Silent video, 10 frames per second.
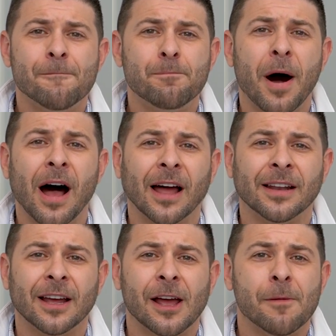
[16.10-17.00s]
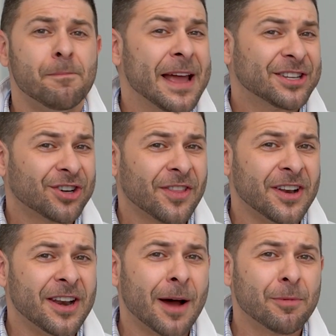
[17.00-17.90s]
But based on
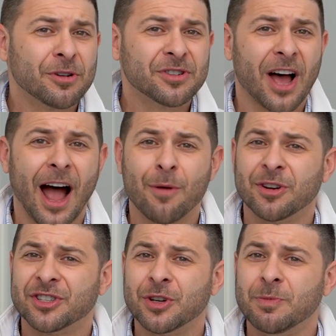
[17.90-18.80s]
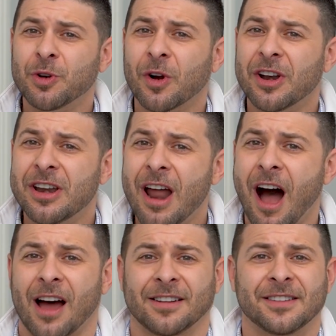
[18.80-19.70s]
the numbers, I would assume you are
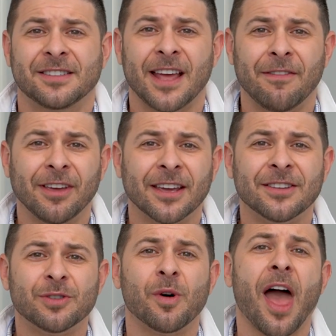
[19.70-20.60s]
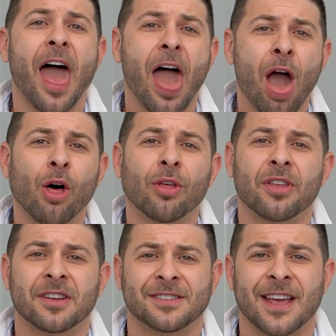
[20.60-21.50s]
not saving into a health
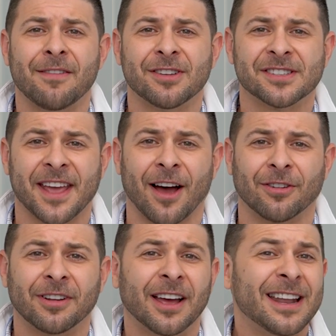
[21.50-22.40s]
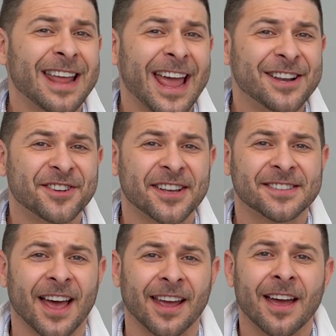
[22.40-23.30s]
savings account, an
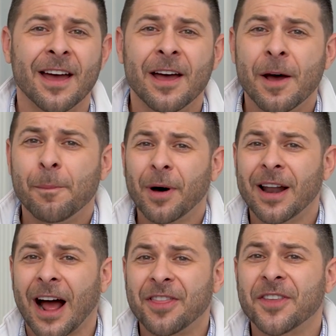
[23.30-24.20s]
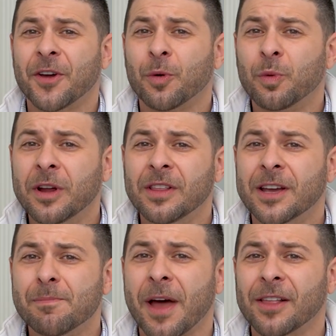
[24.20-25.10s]
HSA. But I think there are really
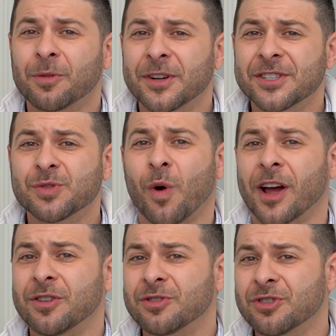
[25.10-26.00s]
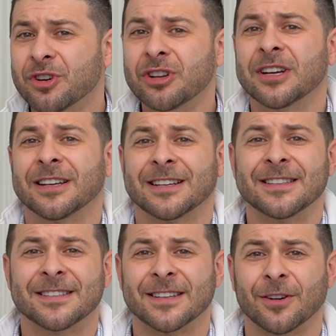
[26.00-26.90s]
compelling reasons why you should
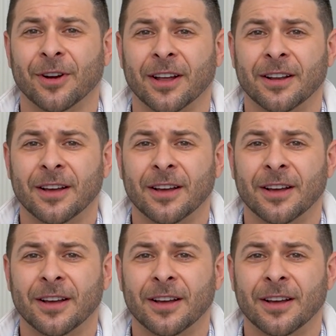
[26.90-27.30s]
consider it.